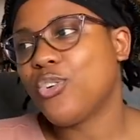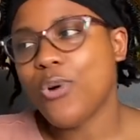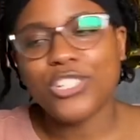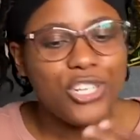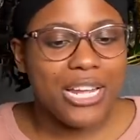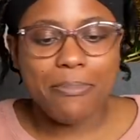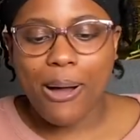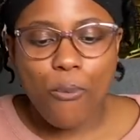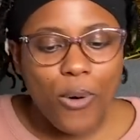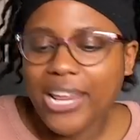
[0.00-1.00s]
questioning
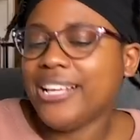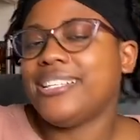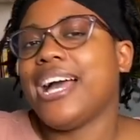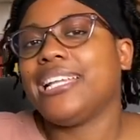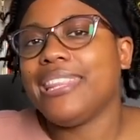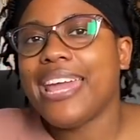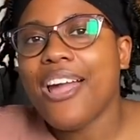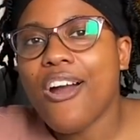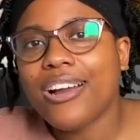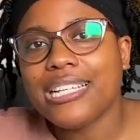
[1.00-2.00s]
about what exactly they
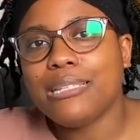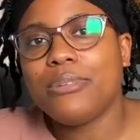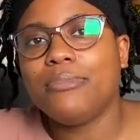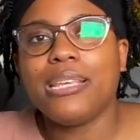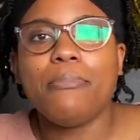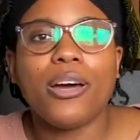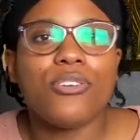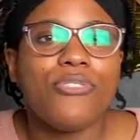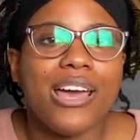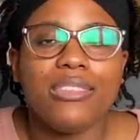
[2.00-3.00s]
are, because sometimes they
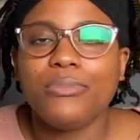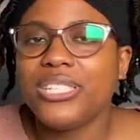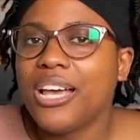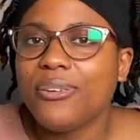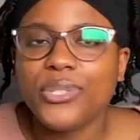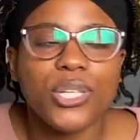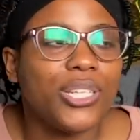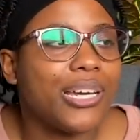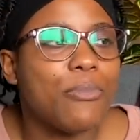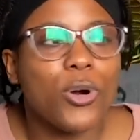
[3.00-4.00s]
modify themselves to
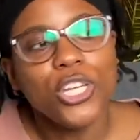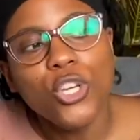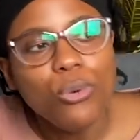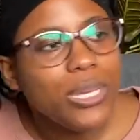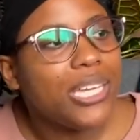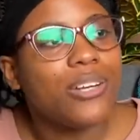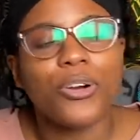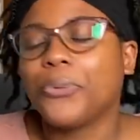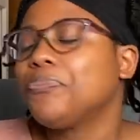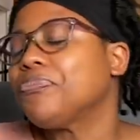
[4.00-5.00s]
look more human,
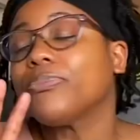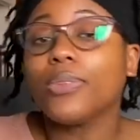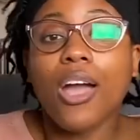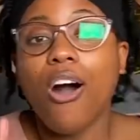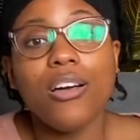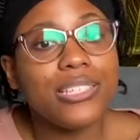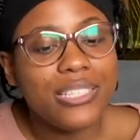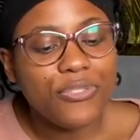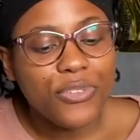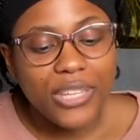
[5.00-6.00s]
or all these
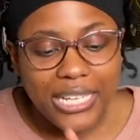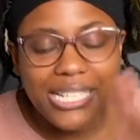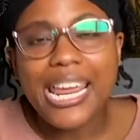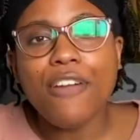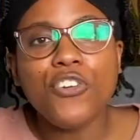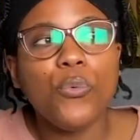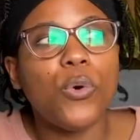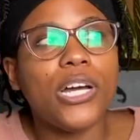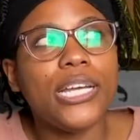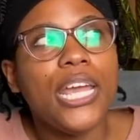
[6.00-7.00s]
different things. And
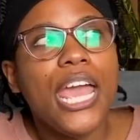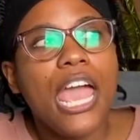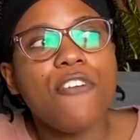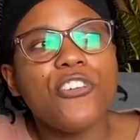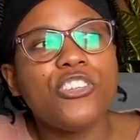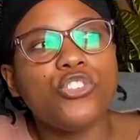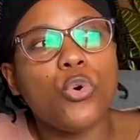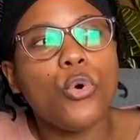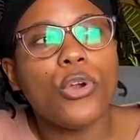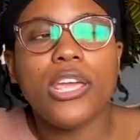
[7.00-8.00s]
every
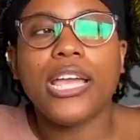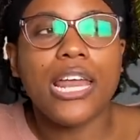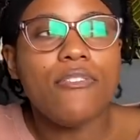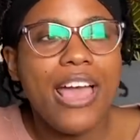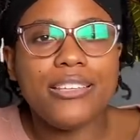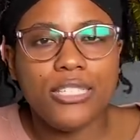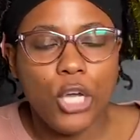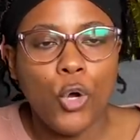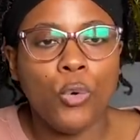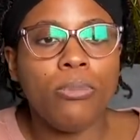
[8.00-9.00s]
story kind of has its
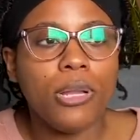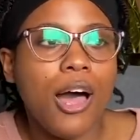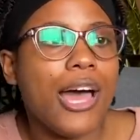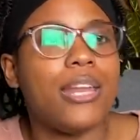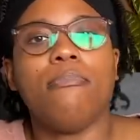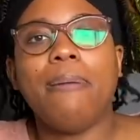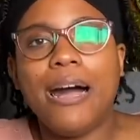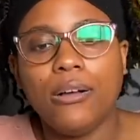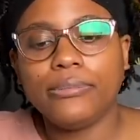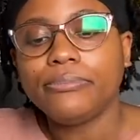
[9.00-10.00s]
own plot
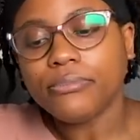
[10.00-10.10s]
about